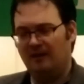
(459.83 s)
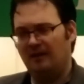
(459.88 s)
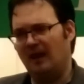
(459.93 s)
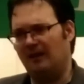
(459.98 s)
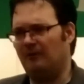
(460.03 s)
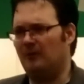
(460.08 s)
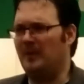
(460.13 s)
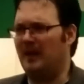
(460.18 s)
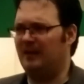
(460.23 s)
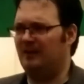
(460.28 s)

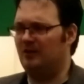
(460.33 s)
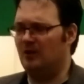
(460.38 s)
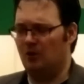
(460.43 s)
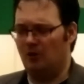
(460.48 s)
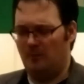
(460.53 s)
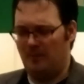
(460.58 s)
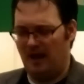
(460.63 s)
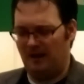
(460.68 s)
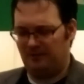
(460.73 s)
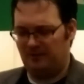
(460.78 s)
Everybody knew
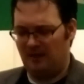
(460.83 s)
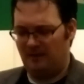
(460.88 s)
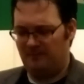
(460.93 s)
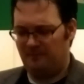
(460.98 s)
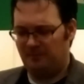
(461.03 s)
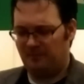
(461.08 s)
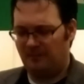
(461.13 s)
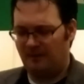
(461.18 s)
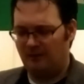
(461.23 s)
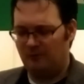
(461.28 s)
about them.
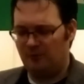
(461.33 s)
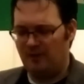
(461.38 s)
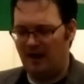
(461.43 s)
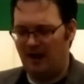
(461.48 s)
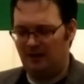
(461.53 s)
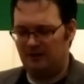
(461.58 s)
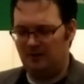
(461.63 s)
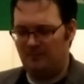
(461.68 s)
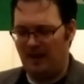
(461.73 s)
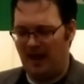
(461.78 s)

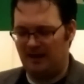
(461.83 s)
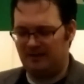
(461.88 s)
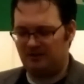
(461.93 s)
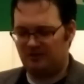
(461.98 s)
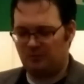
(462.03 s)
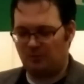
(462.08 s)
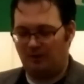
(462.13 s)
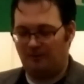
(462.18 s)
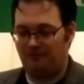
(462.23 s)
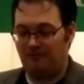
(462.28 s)
Reality
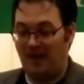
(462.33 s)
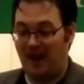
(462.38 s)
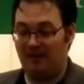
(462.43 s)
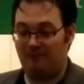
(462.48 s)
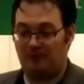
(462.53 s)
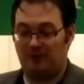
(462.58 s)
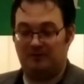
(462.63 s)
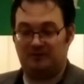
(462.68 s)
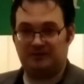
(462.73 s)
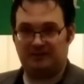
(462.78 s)
badges were a
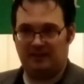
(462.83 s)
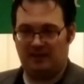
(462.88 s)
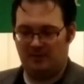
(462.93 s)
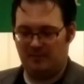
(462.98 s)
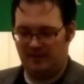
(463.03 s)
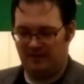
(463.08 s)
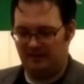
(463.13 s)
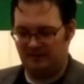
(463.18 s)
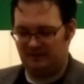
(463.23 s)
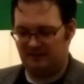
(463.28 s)
favorite of
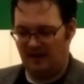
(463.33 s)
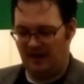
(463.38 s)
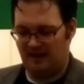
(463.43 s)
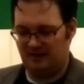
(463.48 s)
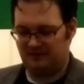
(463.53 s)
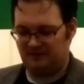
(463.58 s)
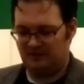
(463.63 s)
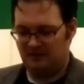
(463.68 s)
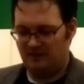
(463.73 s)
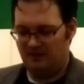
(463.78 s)
cinema these
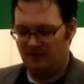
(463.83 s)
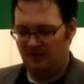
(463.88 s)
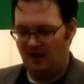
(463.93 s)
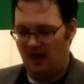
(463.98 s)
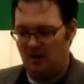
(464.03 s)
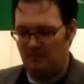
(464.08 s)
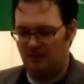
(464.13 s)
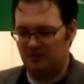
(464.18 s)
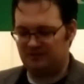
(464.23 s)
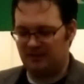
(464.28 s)
days.
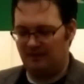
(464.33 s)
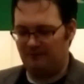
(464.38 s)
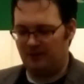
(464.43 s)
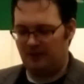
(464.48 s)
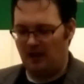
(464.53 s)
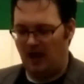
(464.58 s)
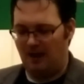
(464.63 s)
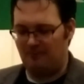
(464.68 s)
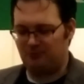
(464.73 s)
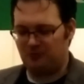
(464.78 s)
Almost every
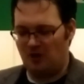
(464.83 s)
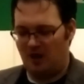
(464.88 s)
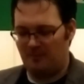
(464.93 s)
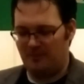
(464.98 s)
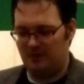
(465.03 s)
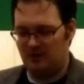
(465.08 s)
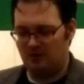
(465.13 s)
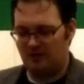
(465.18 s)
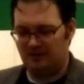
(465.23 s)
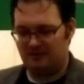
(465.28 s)
cop
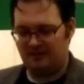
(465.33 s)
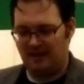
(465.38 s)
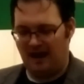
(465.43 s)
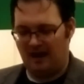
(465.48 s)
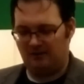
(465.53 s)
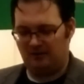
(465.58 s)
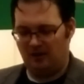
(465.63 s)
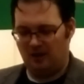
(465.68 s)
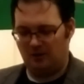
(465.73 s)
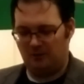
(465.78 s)
drama you could
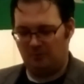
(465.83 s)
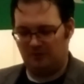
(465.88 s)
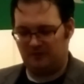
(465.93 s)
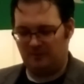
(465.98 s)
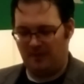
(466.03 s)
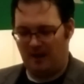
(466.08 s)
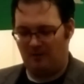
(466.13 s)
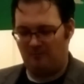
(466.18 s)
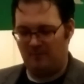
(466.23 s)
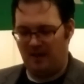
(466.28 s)
download was
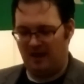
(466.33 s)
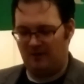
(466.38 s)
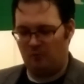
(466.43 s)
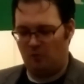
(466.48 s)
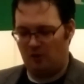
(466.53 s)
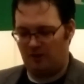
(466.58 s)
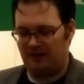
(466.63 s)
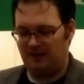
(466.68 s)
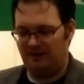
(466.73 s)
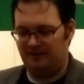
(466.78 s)
about men
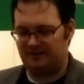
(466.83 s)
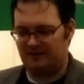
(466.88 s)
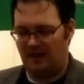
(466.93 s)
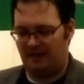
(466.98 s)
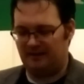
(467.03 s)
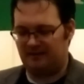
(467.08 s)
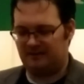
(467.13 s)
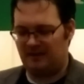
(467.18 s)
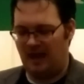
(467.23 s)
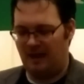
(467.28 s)
working
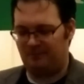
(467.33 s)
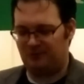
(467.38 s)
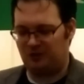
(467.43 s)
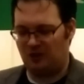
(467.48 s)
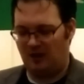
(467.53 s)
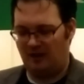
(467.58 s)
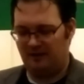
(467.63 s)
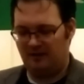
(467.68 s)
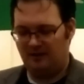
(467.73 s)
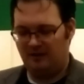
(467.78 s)
inside a
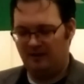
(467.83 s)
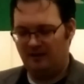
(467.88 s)
snapshot.